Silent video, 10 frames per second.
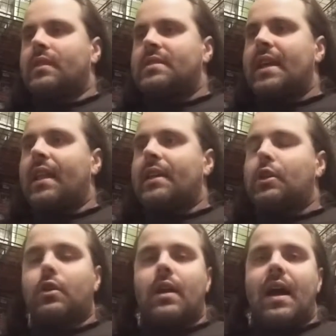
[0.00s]
Say like
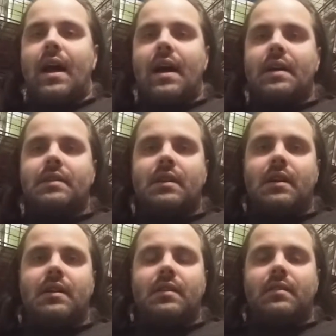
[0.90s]
you're on
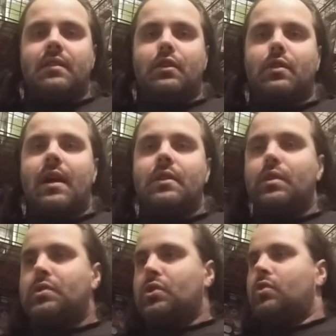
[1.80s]

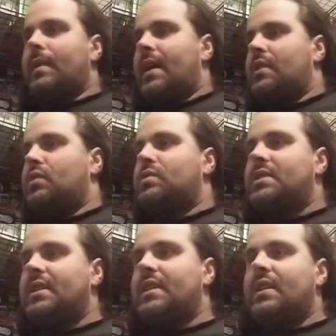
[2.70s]
YouTube and you
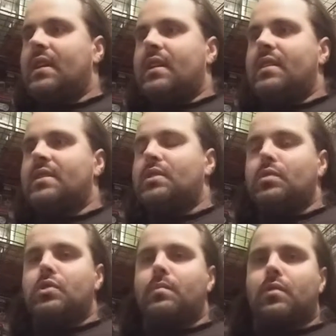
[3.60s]
see this
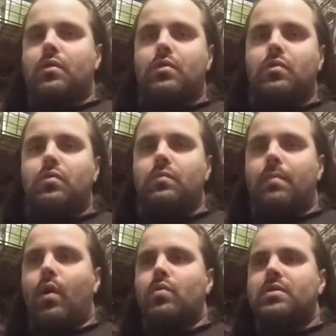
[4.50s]
YouTuber who
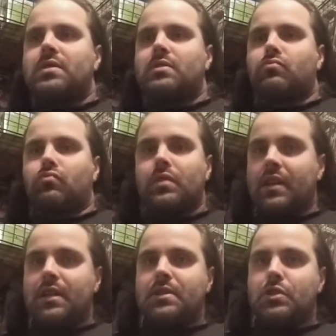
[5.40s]
posts
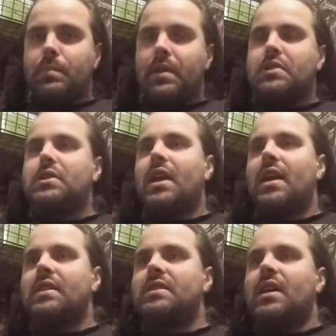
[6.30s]
really stupid
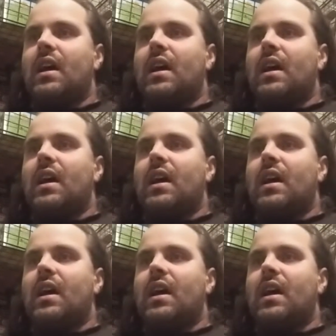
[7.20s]
shit,